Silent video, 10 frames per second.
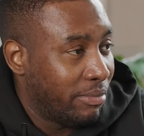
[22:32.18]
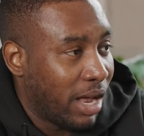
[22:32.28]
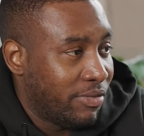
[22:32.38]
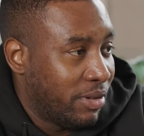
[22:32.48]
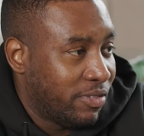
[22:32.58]

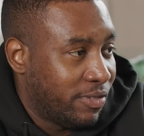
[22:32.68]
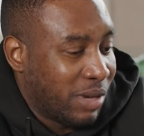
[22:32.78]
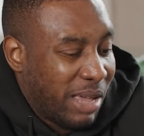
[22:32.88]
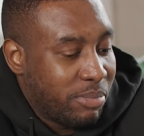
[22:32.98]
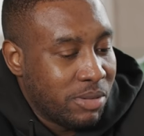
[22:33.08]
And I think,
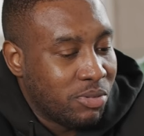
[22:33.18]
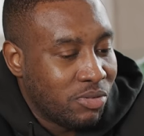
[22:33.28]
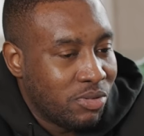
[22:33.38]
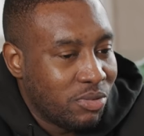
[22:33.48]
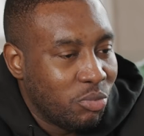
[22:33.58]
feel like
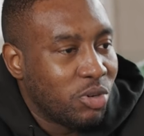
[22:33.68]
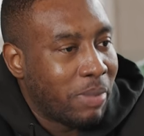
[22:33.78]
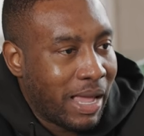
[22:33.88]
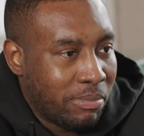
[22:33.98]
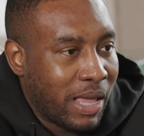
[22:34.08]
people
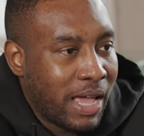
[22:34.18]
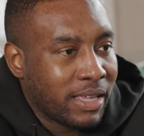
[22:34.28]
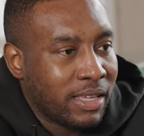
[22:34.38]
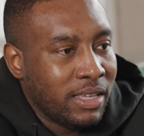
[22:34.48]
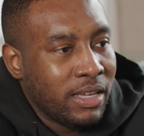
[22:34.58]
would buy
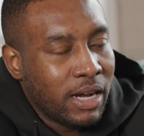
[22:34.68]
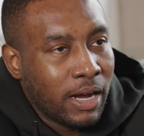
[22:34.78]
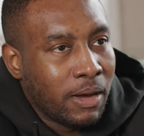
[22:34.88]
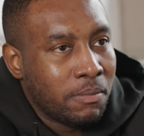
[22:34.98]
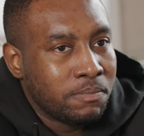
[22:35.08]
black
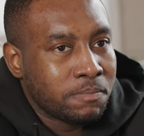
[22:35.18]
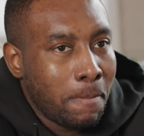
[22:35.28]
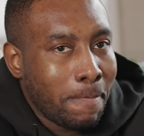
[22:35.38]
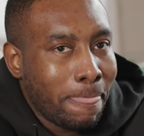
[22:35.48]
um,